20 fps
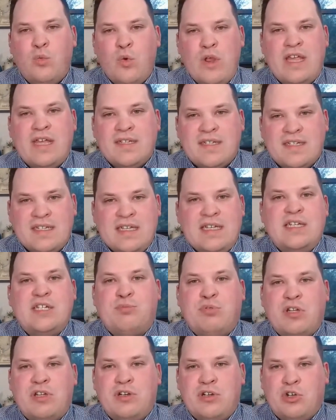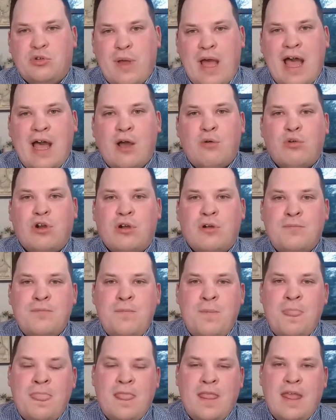we can seize political
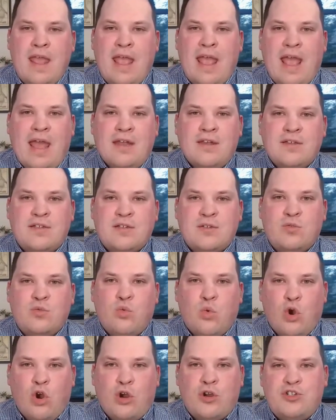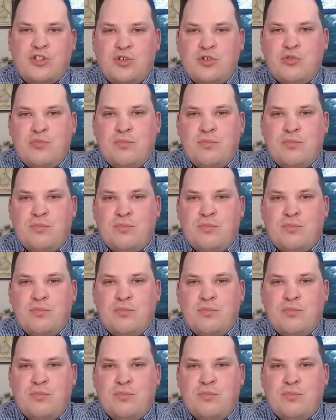power and work